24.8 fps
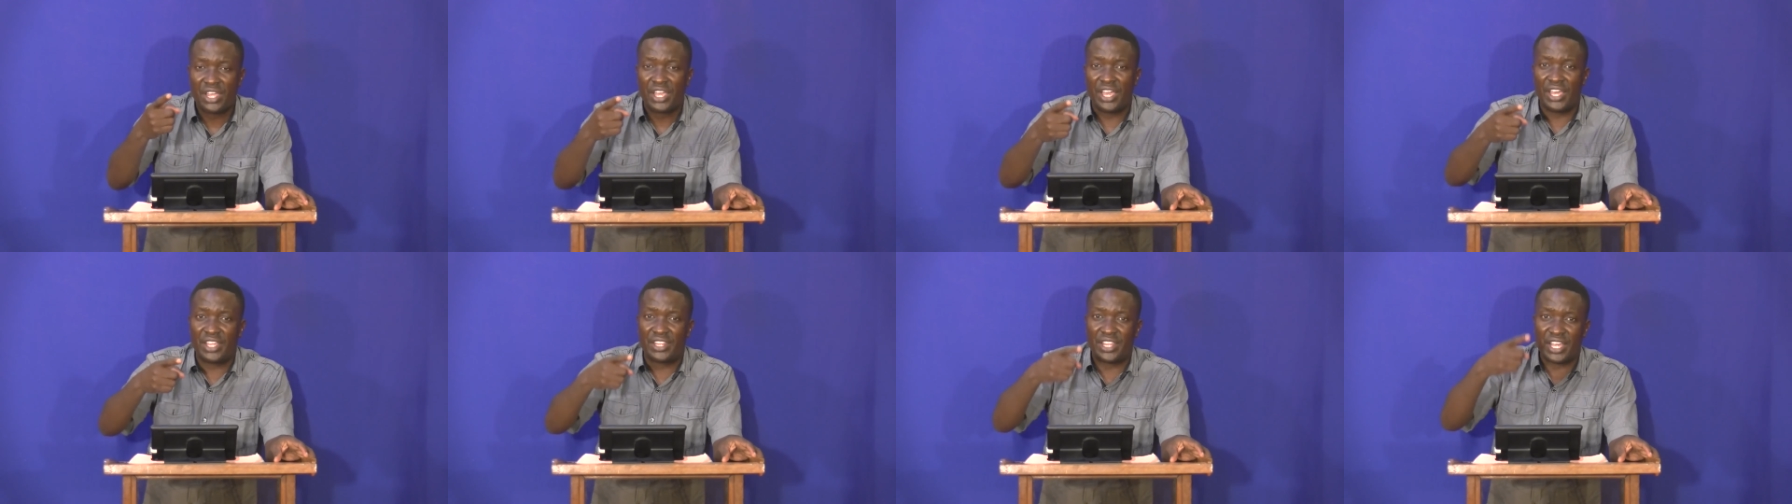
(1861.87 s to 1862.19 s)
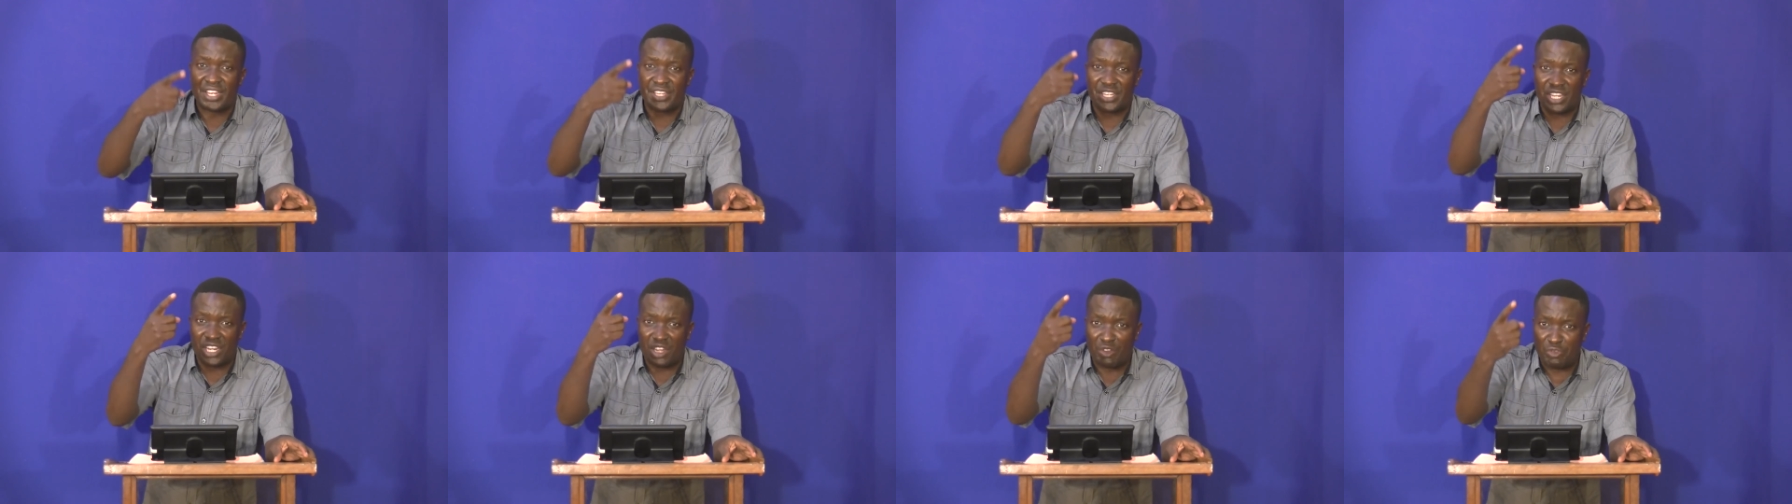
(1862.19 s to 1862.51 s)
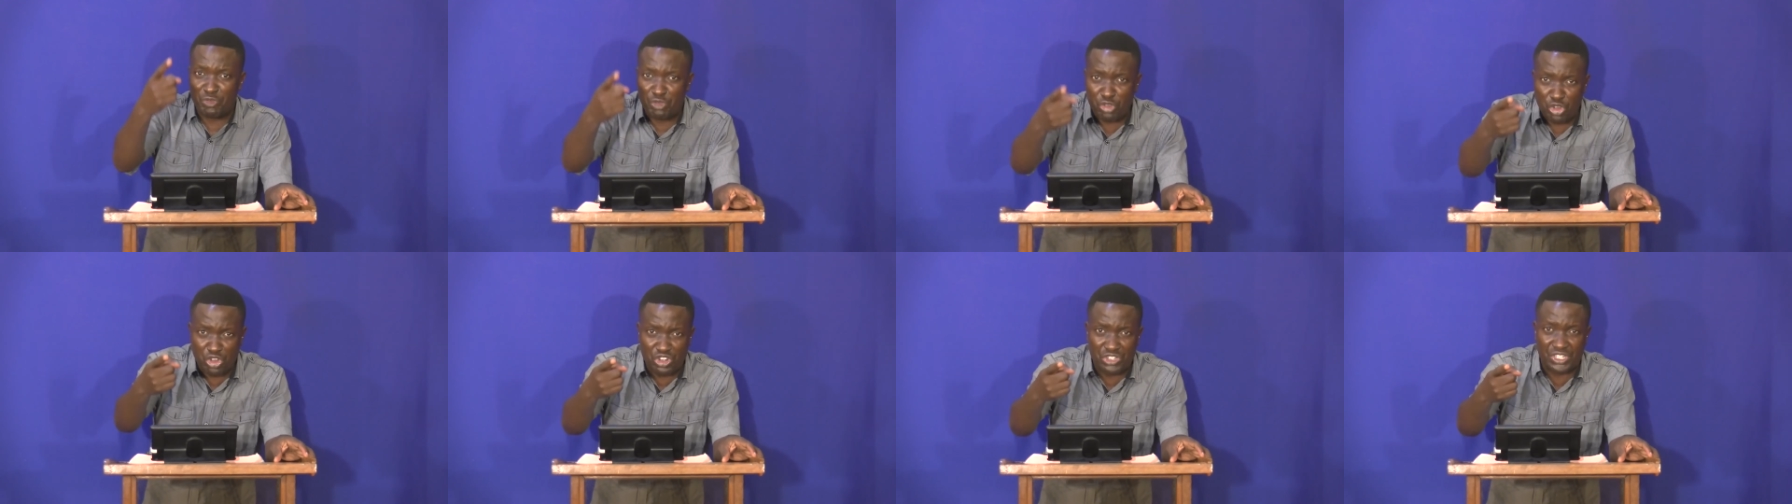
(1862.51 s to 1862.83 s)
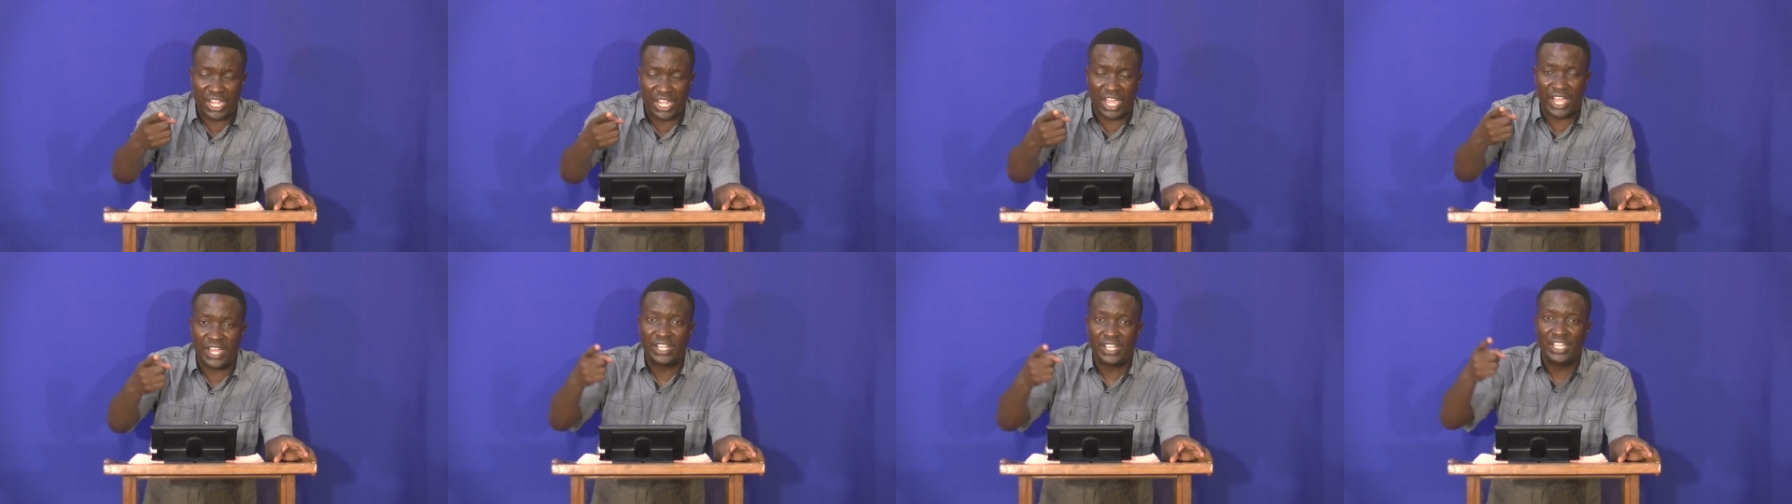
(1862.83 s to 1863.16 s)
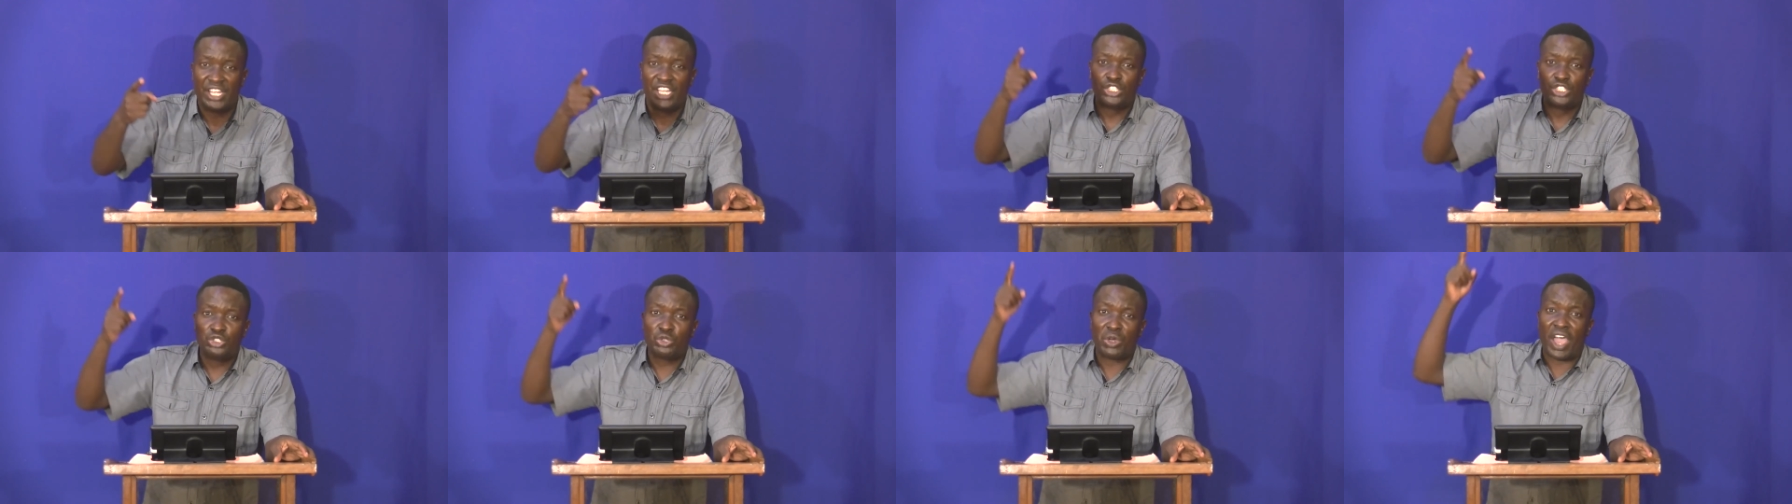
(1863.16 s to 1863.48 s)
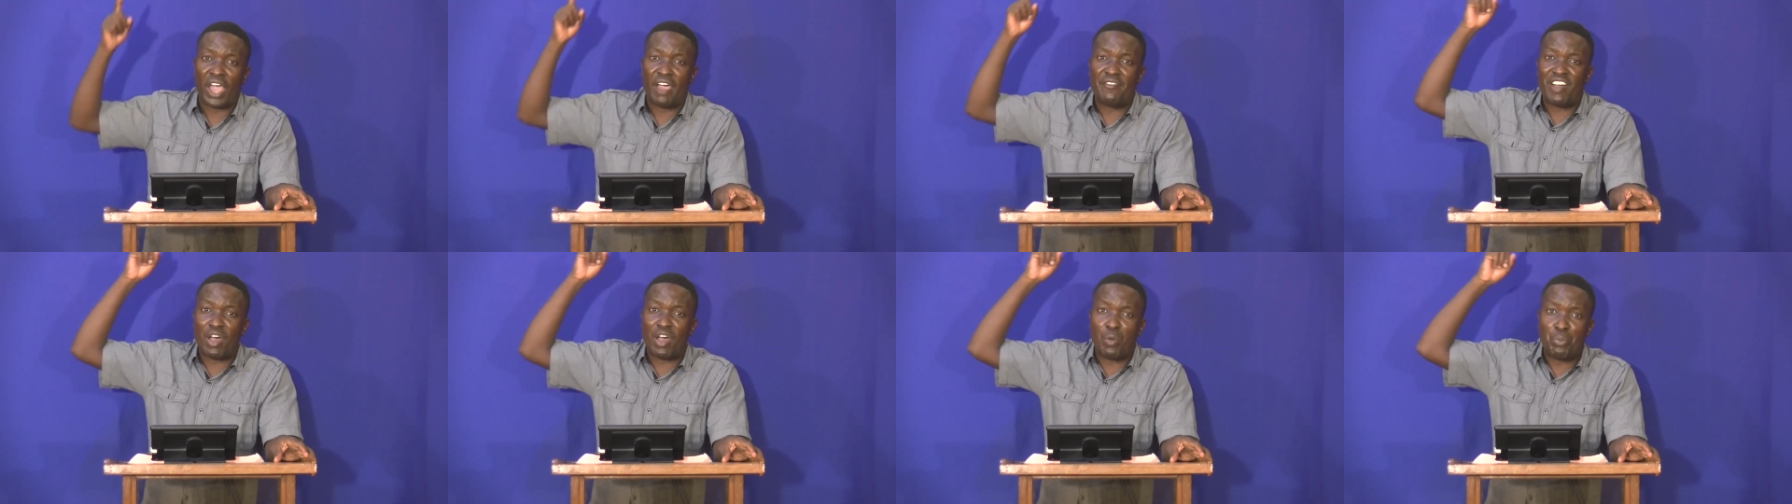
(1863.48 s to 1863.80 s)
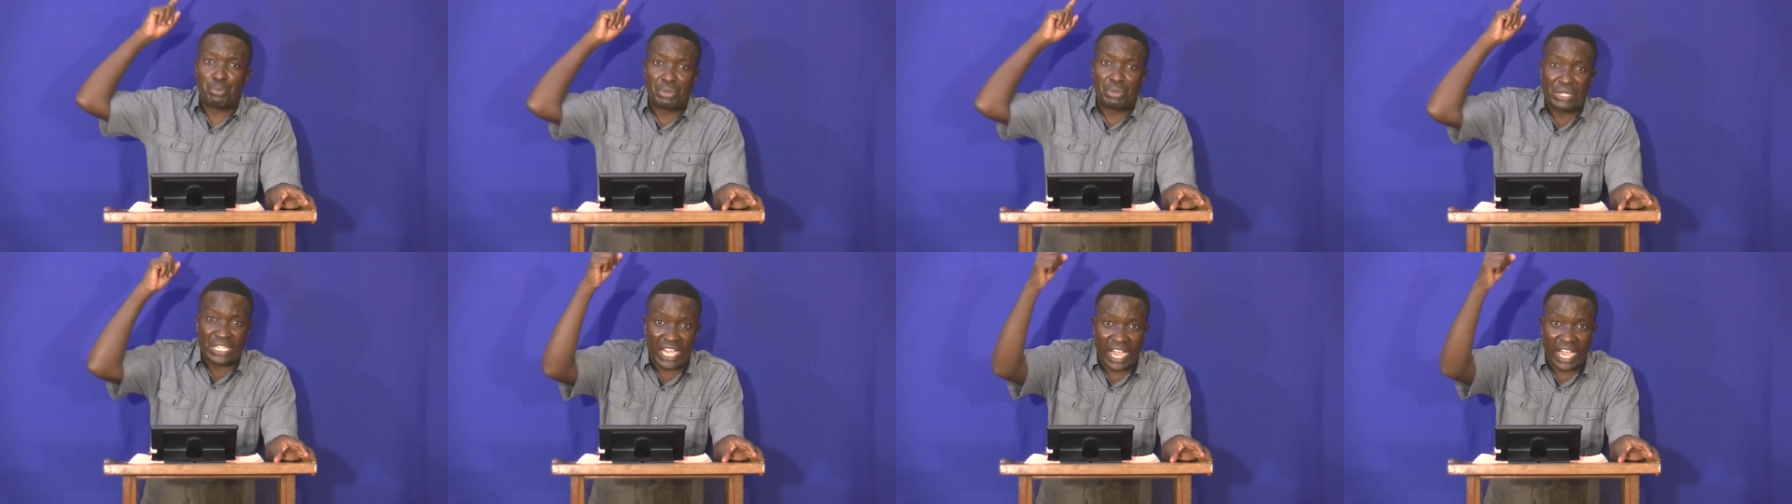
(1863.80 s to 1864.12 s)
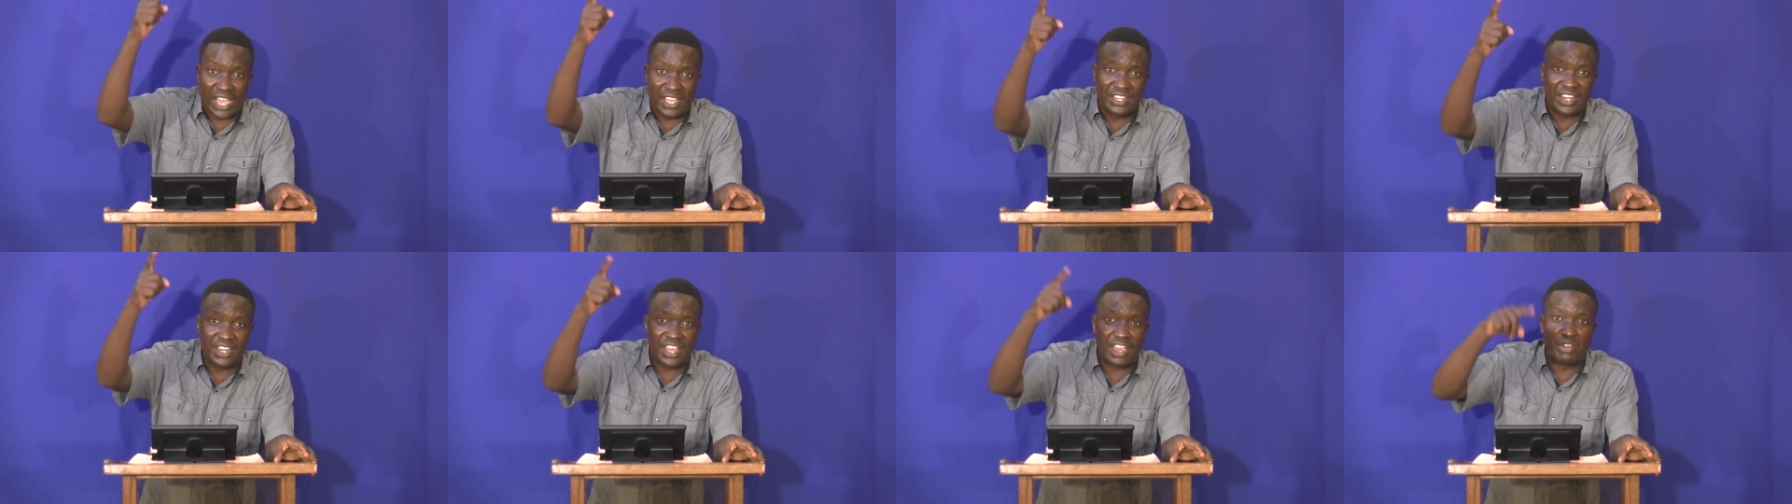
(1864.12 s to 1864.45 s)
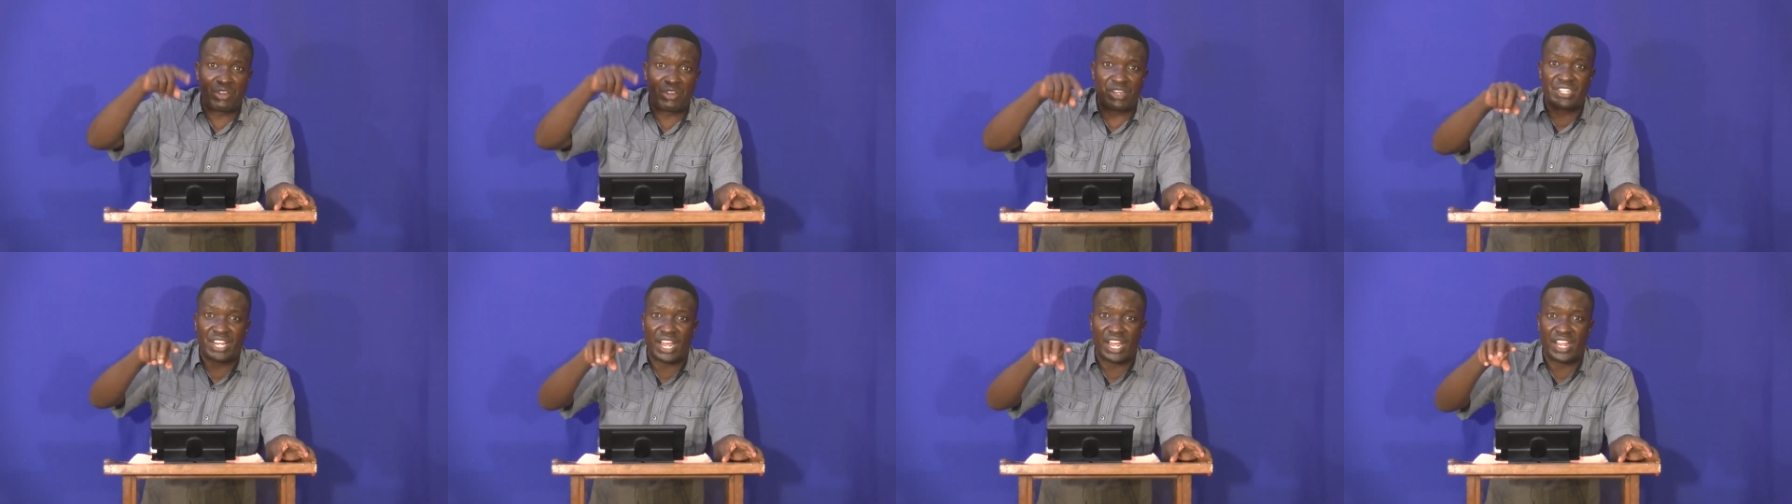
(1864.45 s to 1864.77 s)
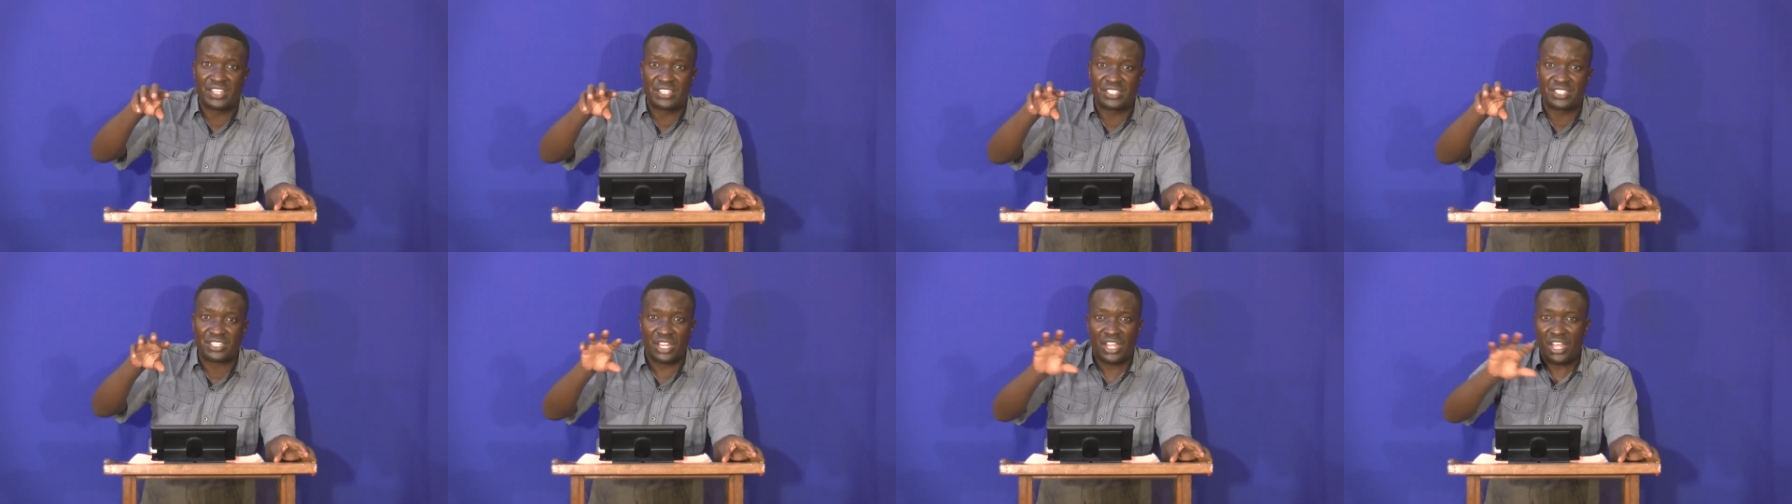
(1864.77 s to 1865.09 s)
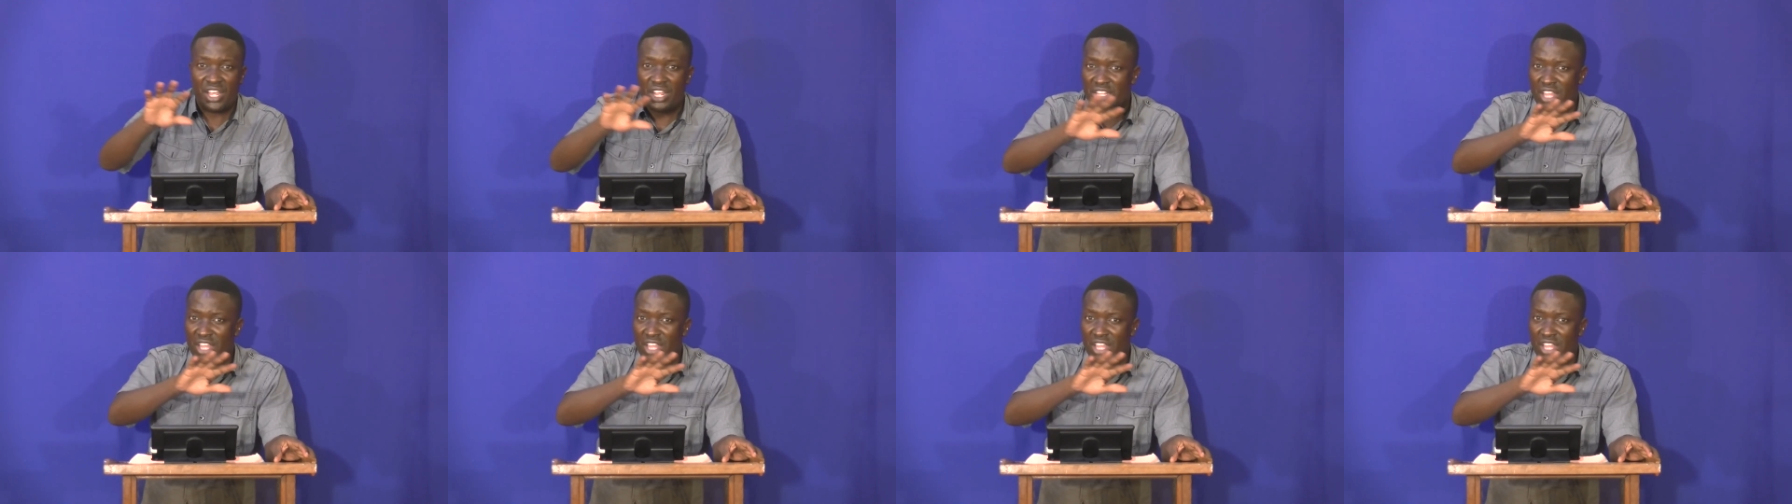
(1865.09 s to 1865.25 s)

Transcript: and that in future you have a bigger inheritance,